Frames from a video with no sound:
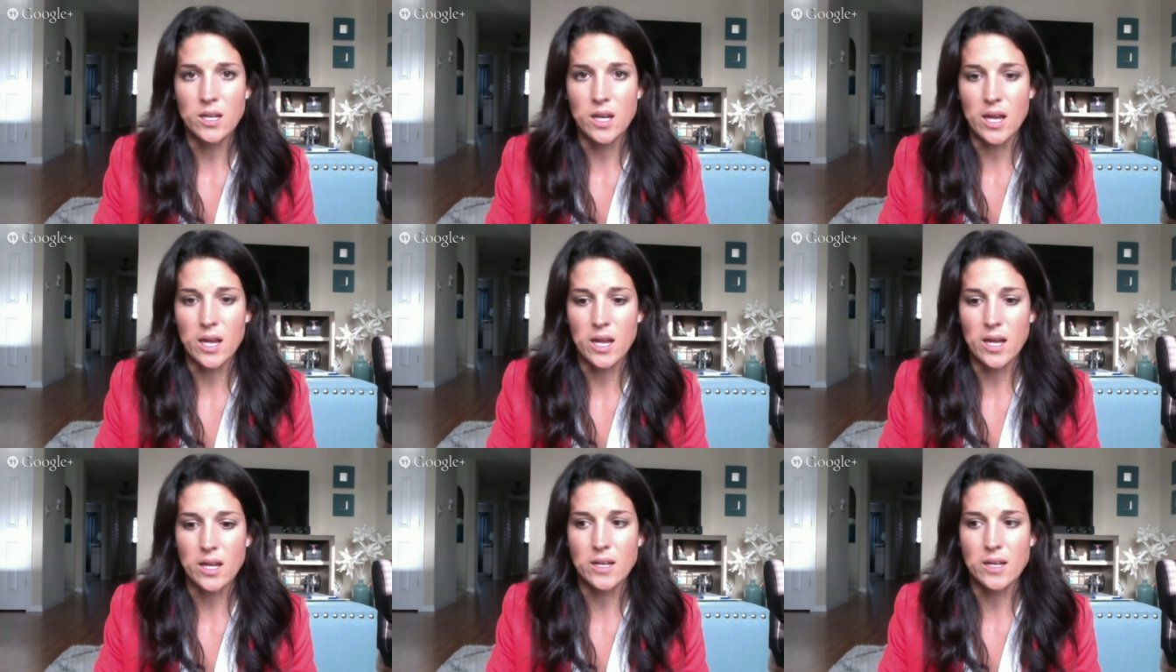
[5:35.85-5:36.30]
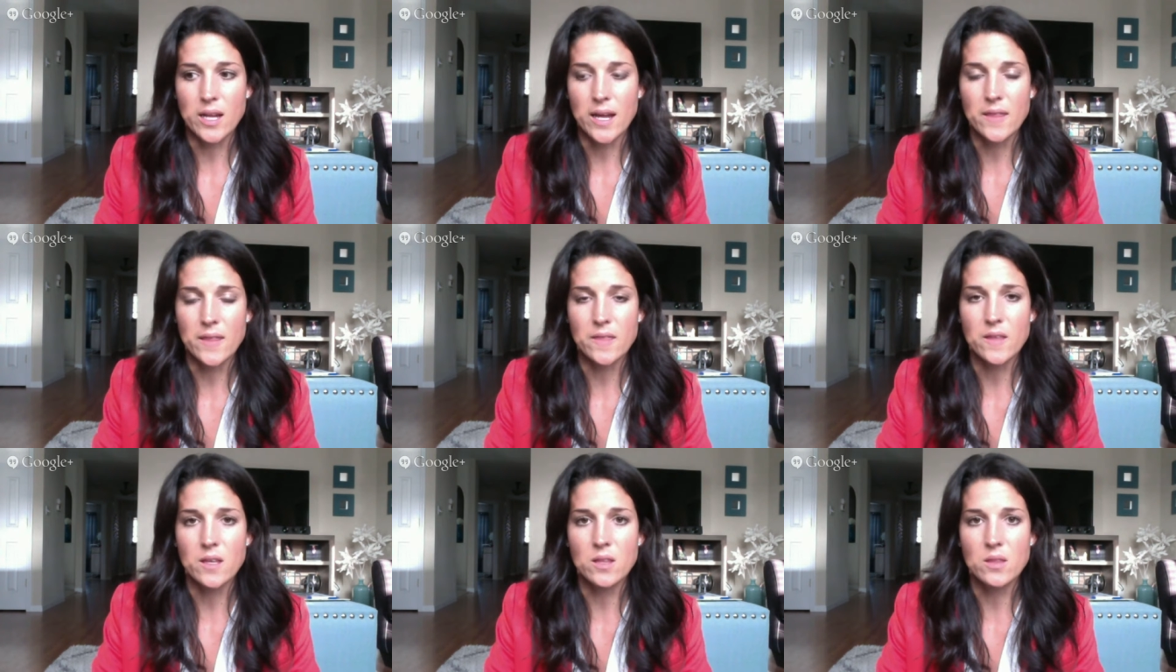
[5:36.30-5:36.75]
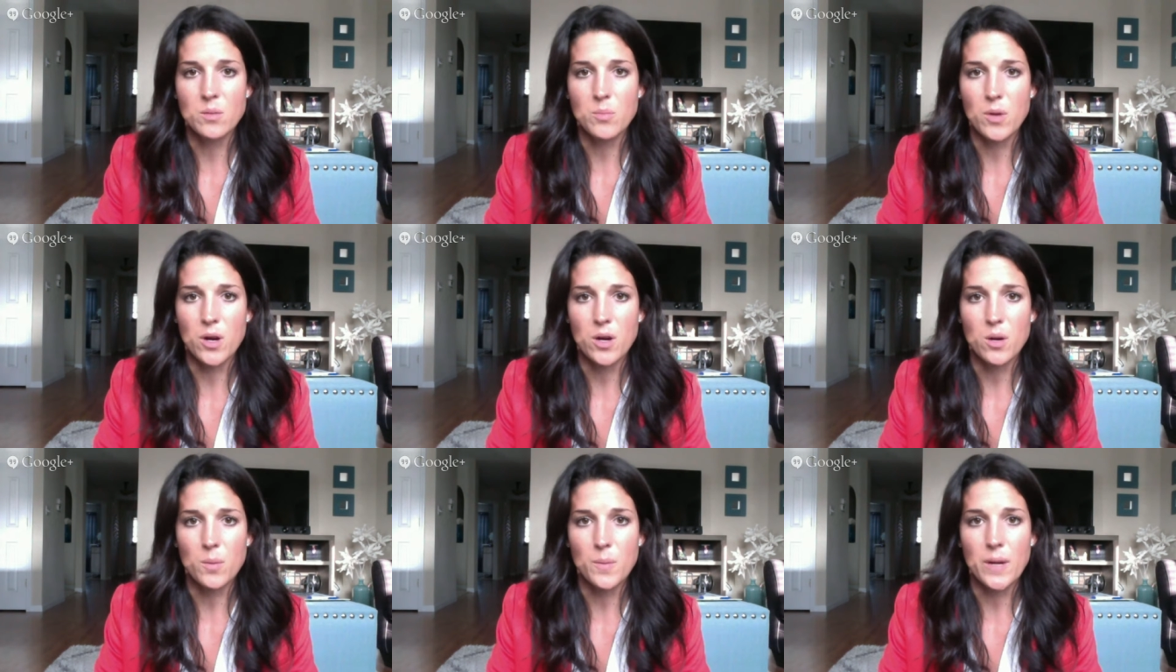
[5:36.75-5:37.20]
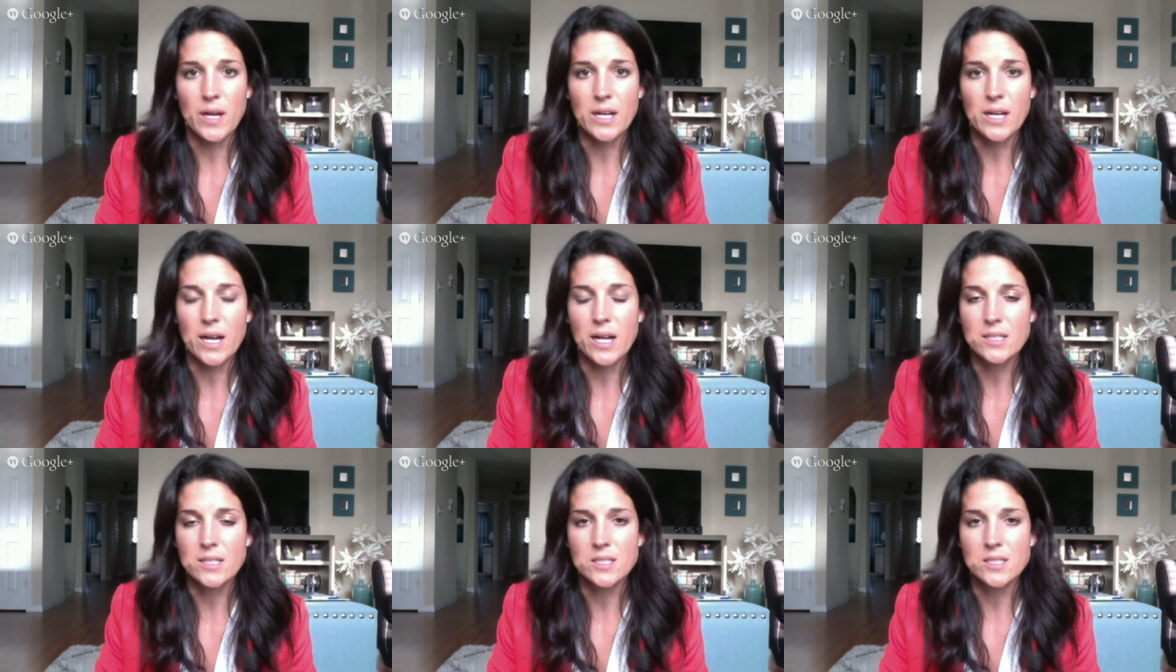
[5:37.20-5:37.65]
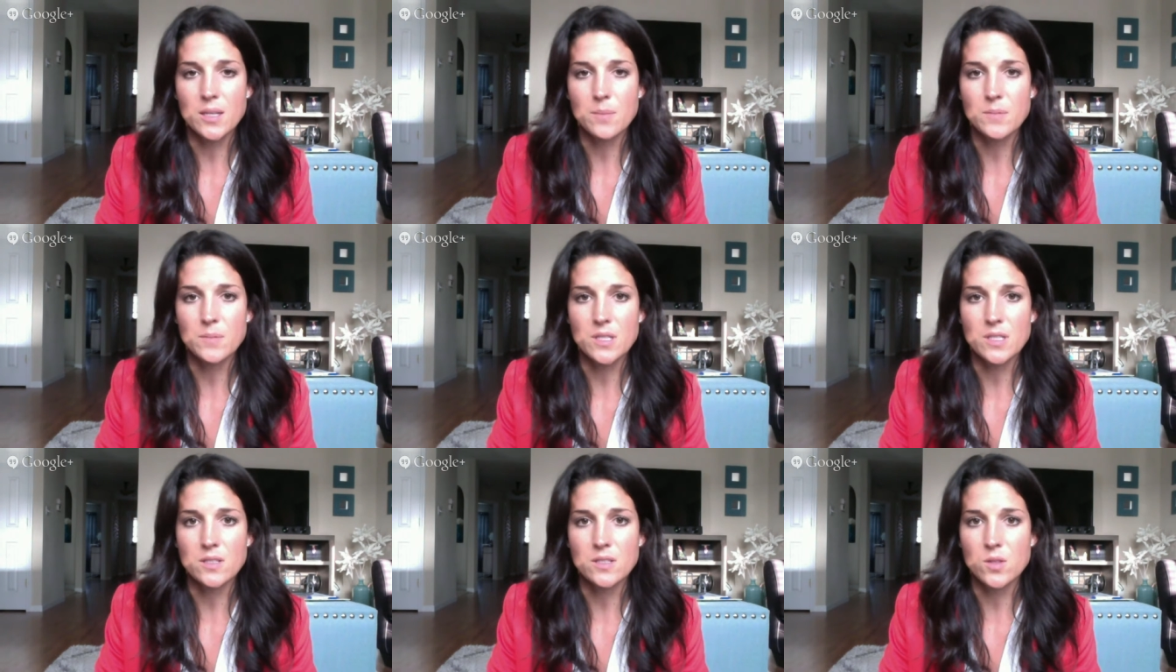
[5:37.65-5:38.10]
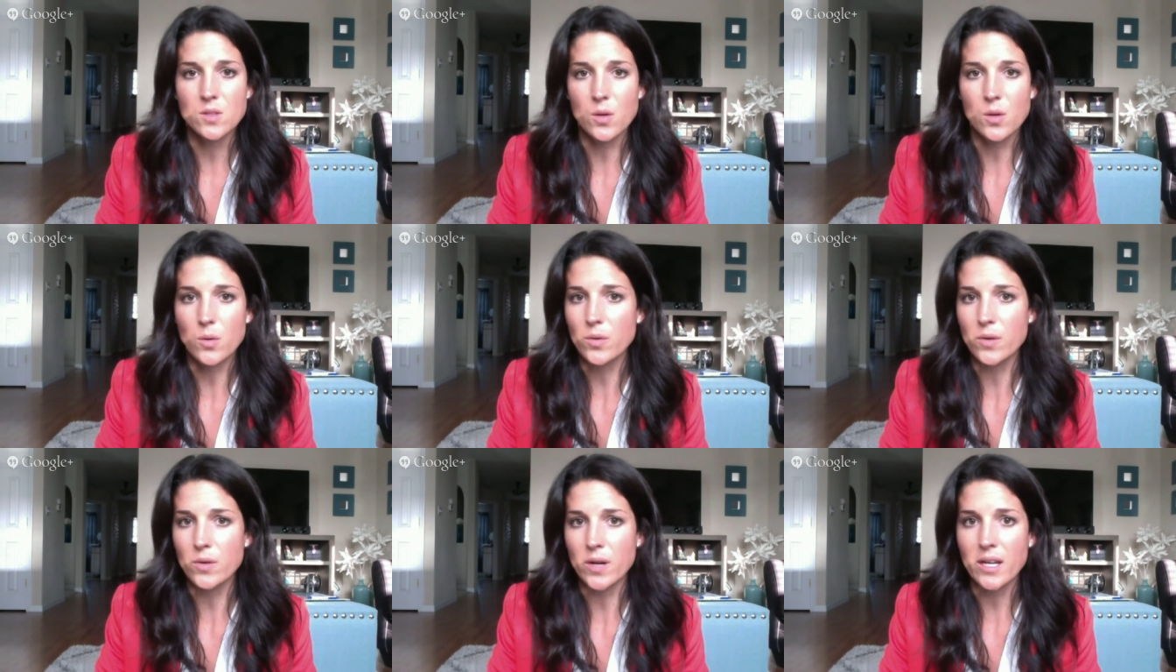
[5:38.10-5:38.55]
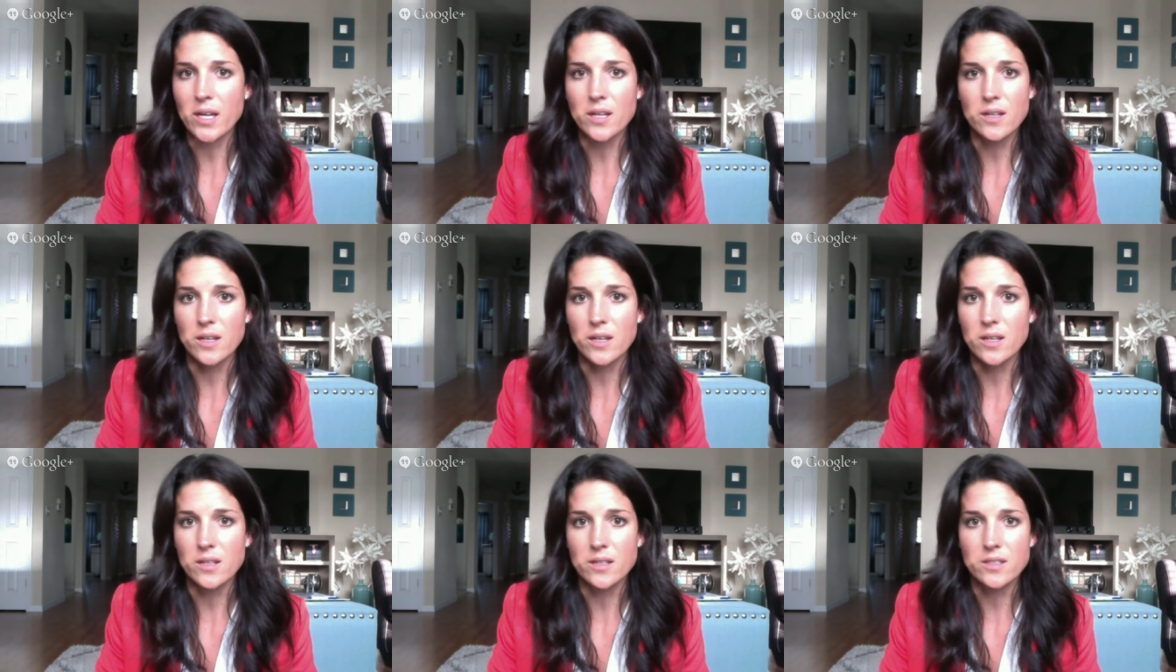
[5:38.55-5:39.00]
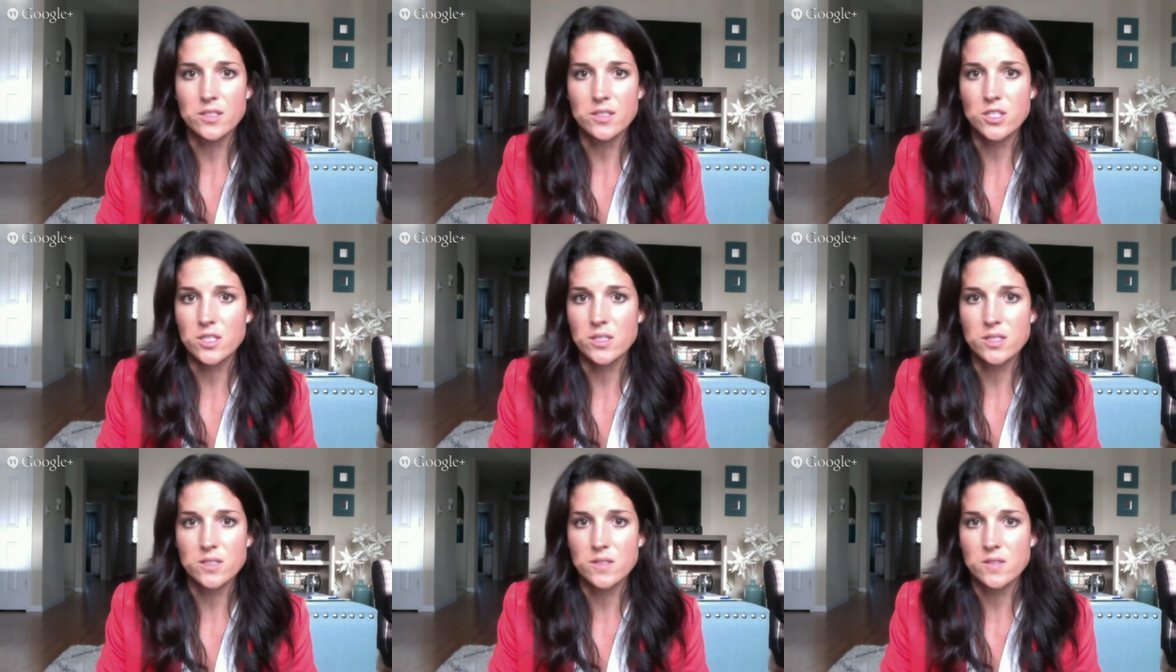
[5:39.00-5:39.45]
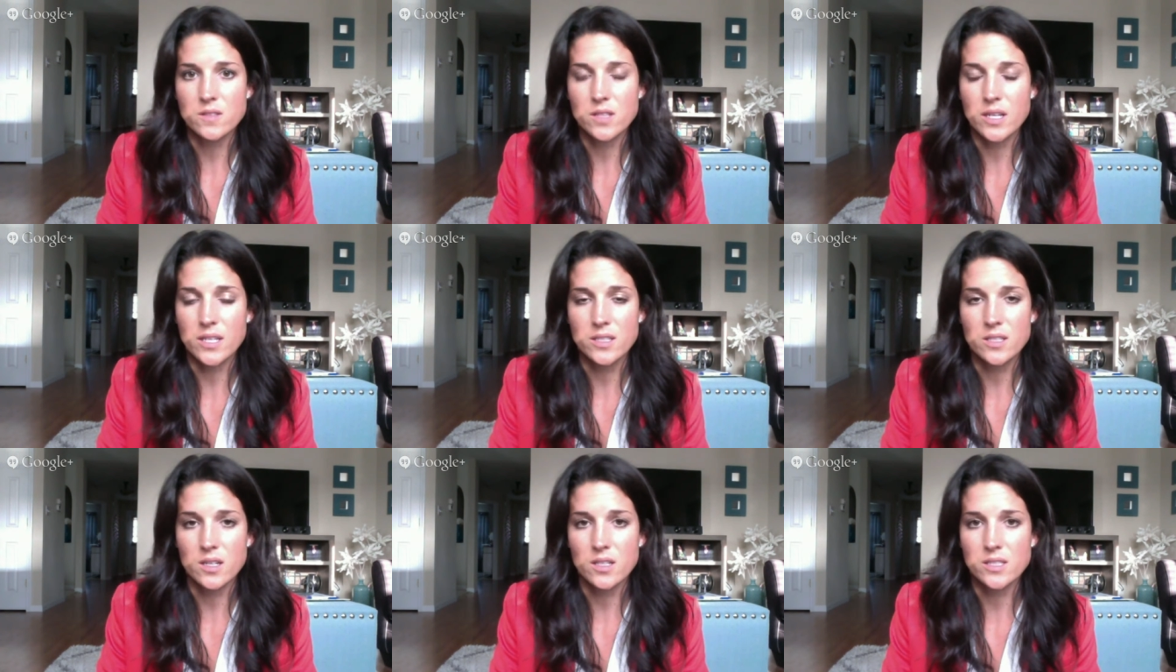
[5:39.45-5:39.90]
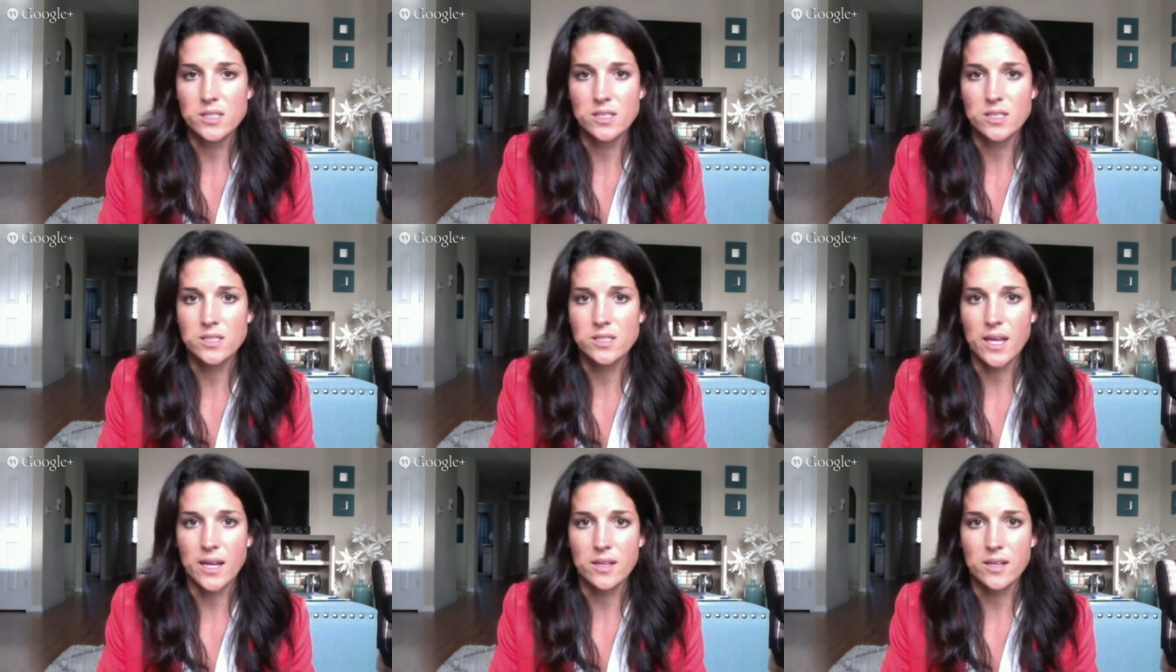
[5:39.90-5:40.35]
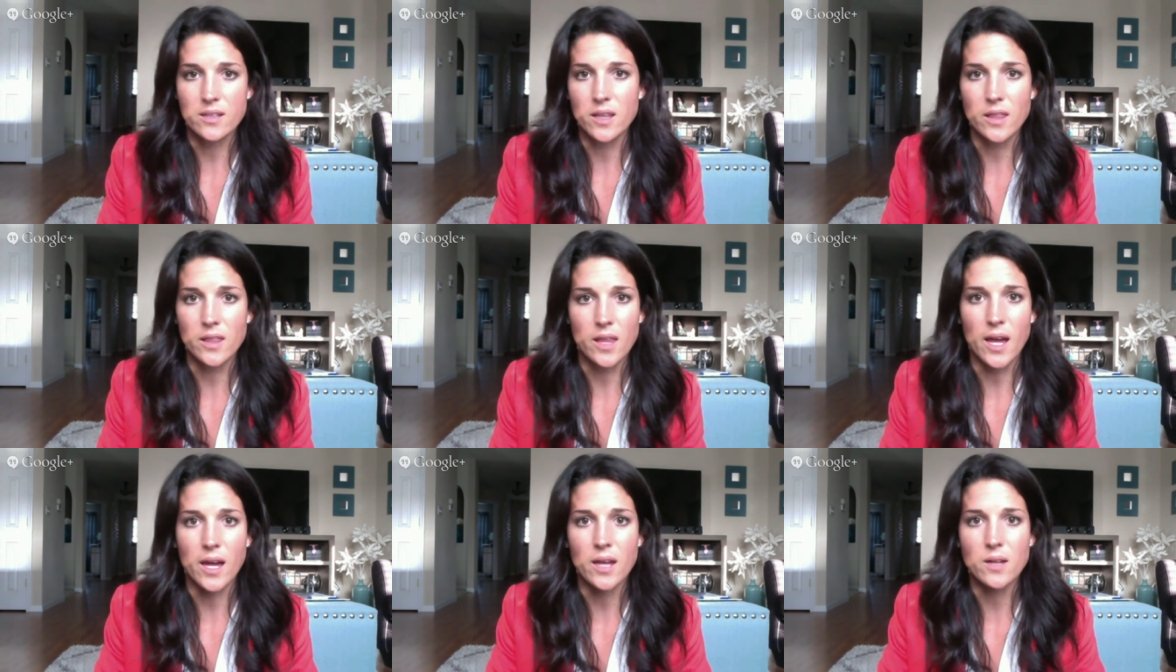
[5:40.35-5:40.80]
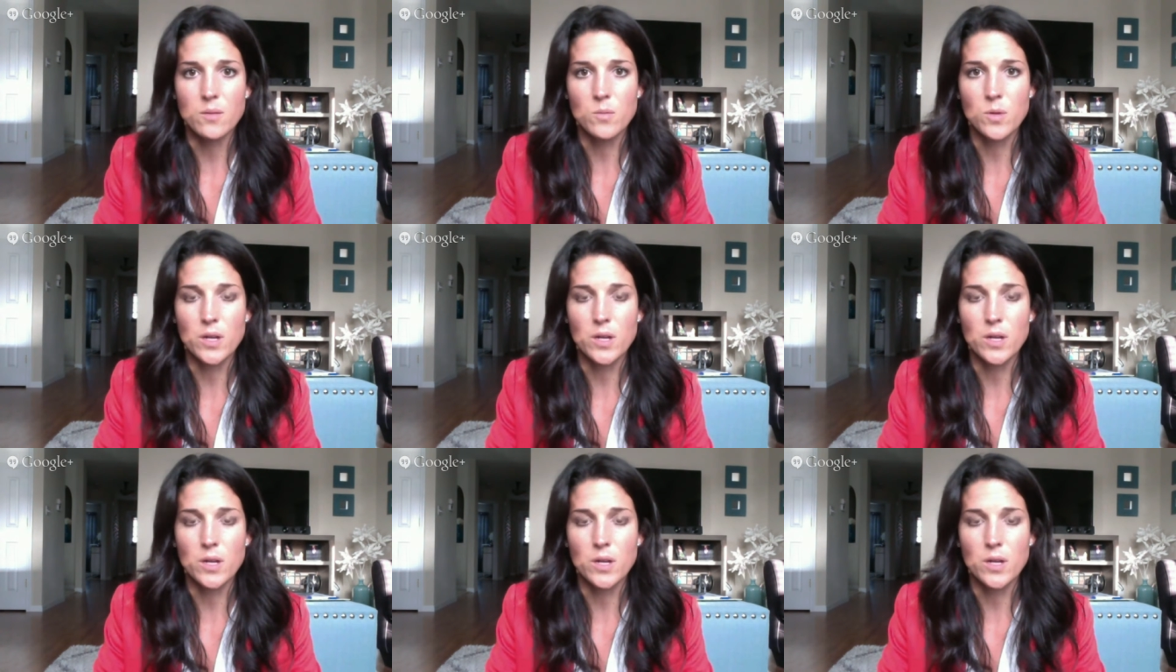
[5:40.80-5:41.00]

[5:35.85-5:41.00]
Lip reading: and I think the borrow bag concept is so great, and it does exactly that.